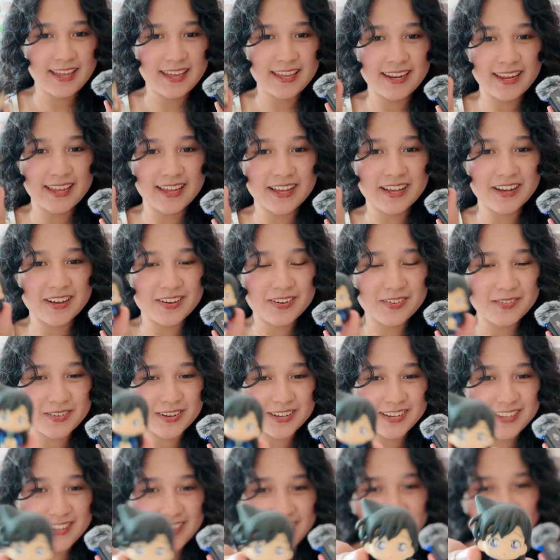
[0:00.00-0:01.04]
and I got
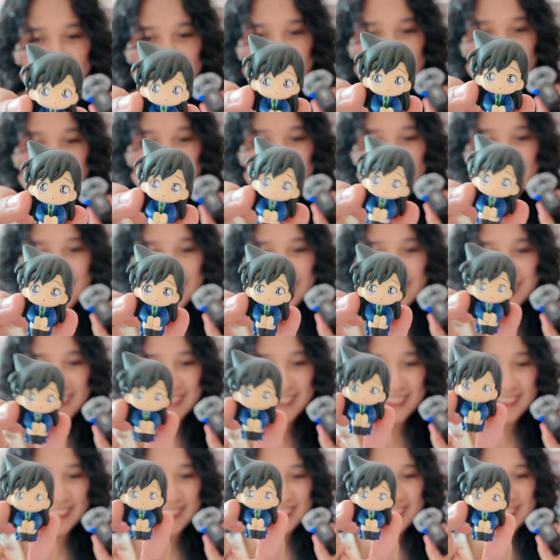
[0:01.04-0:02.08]
one in
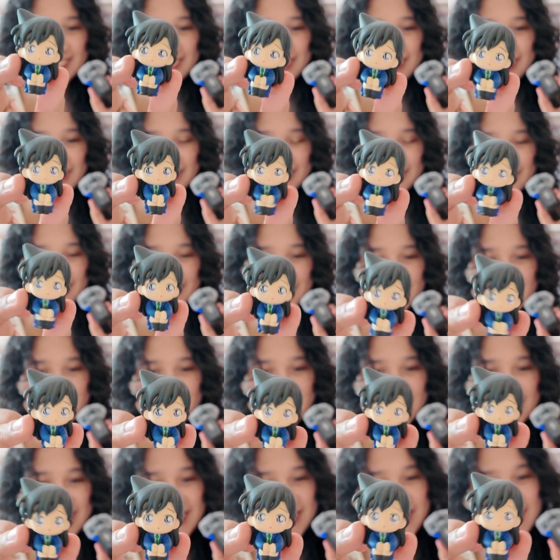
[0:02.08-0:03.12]
this character,
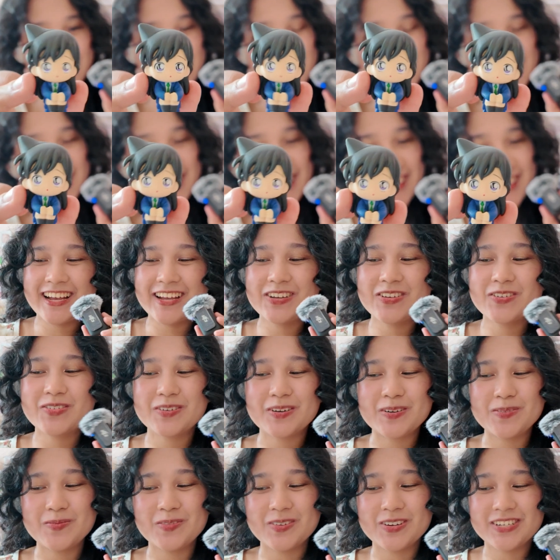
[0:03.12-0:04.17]
Ran. I grew
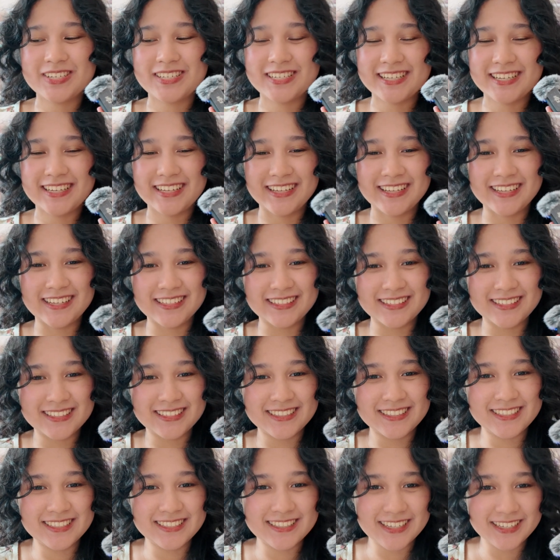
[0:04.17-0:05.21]
up watching
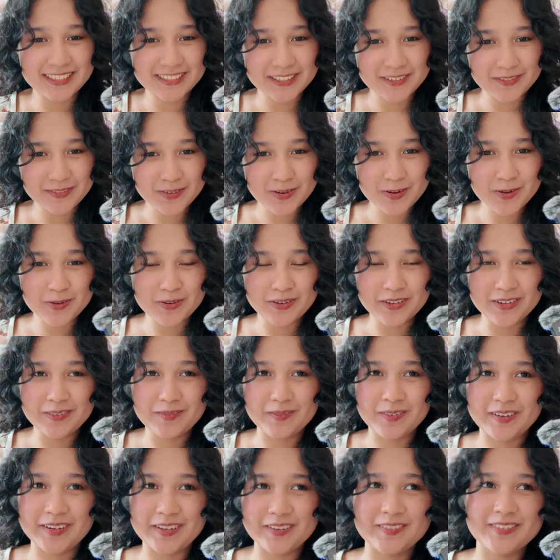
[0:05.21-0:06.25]
Detective Conan
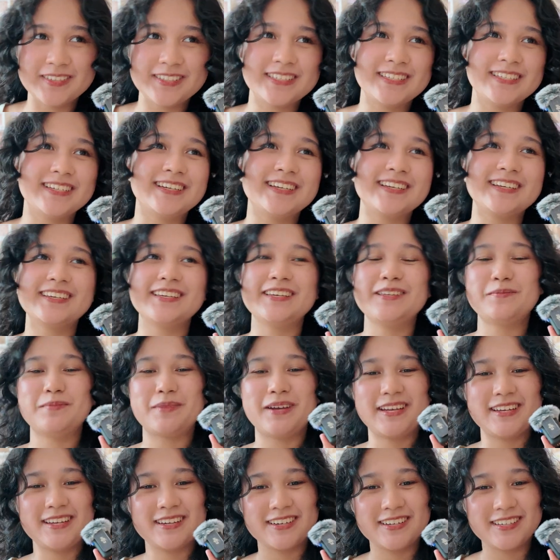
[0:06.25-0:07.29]
when I was like in
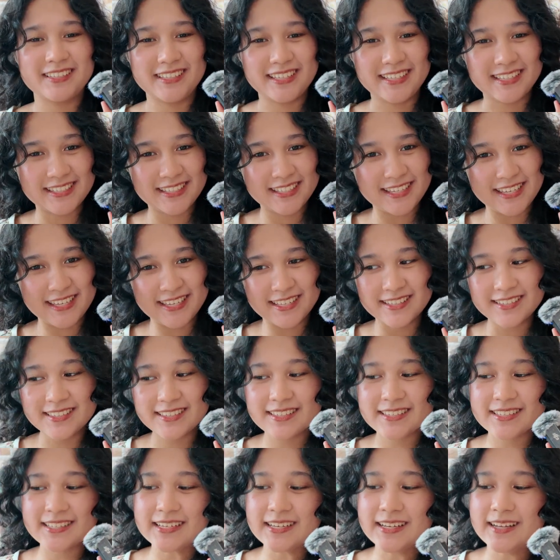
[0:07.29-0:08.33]
my early
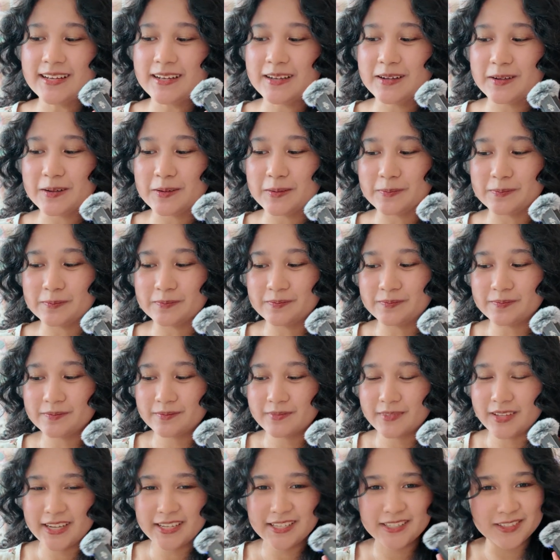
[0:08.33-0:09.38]
teens.
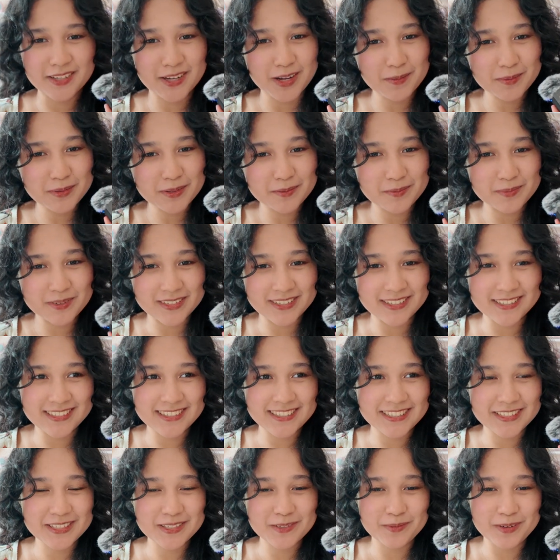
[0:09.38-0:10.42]
I stopped because
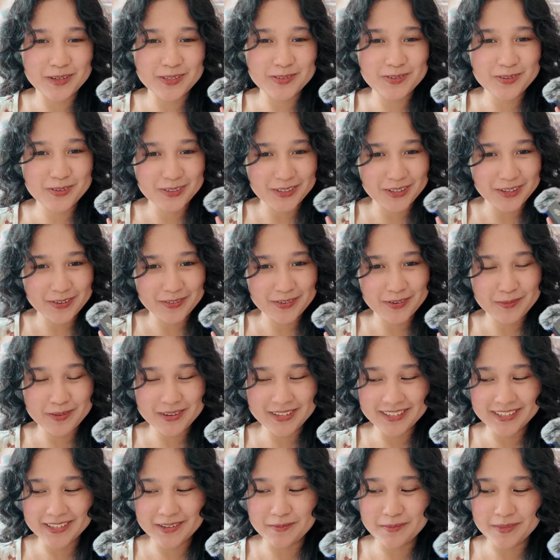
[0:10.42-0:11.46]
it's way too long for me
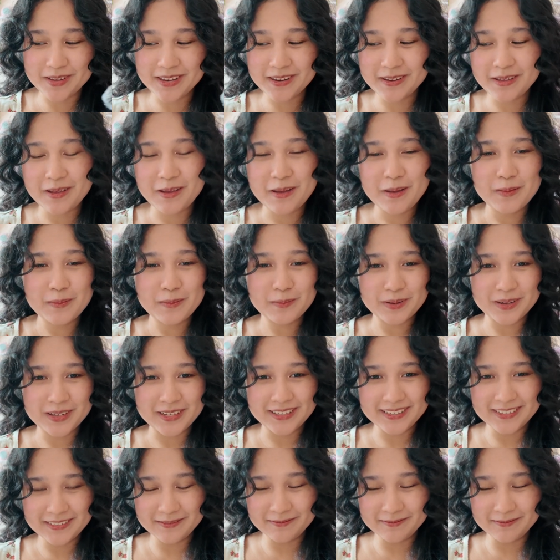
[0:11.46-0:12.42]
to commit, but